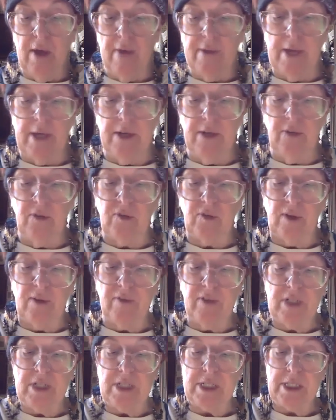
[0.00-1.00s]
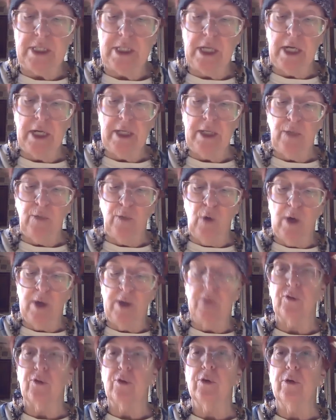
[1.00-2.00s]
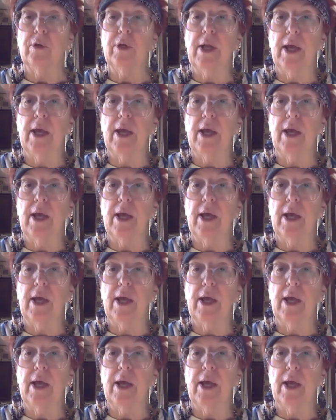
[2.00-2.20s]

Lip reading: that in 1791 a certain